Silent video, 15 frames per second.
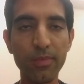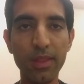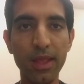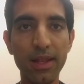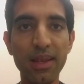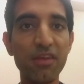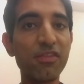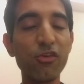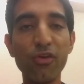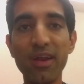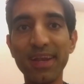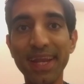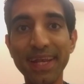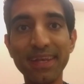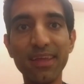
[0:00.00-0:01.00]
let's say you're
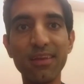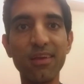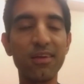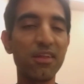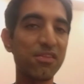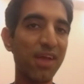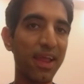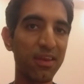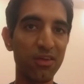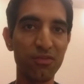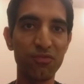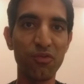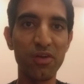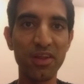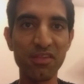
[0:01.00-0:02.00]
an interior designer,
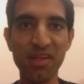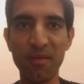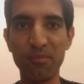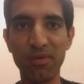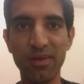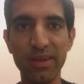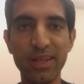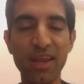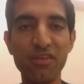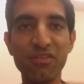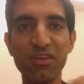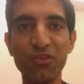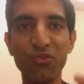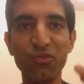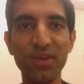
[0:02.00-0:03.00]
for example. Let's
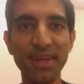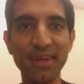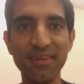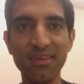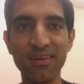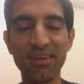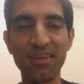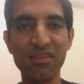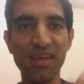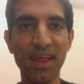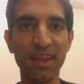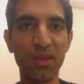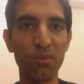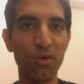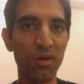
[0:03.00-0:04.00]
say you do interior
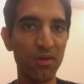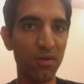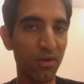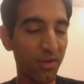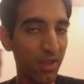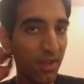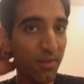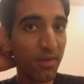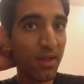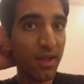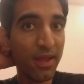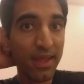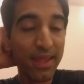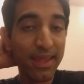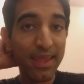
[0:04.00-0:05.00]
designing work, okay?
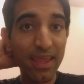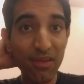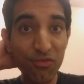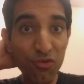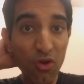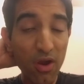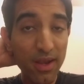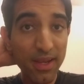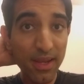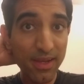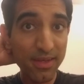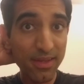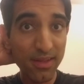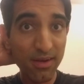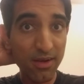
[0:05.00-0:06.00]
If you're an
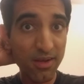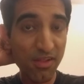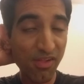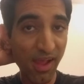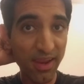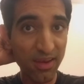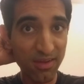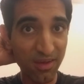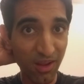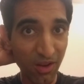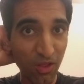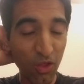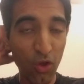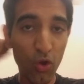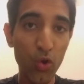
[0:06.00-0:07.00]
interior designer,
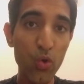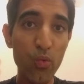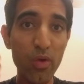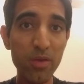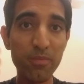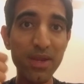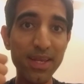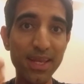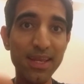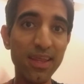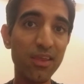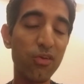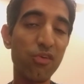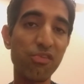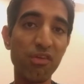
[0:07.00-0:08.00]
who would be
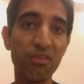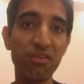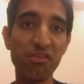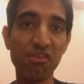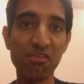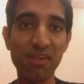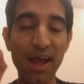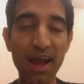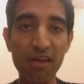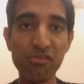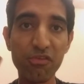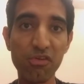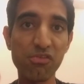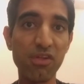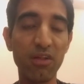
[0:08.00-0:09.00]
needing your services?
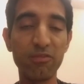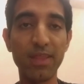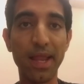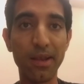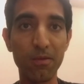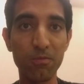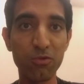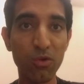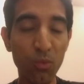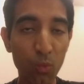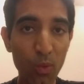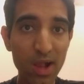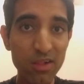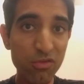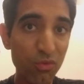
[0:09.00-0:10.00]
Ask yourself that. So
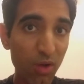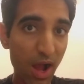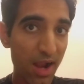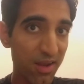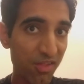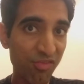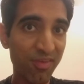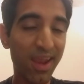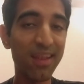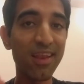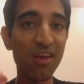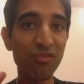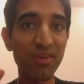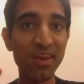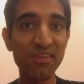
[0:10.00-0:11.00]
once you understand,
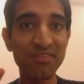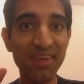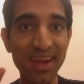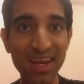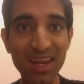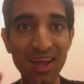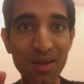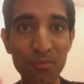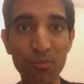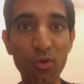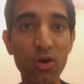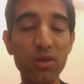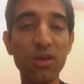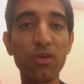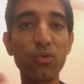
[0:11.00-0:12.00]
that's why it's very
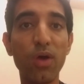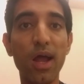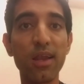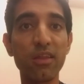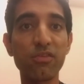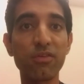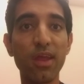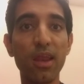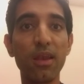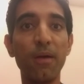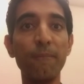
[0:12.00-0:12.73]
important to understand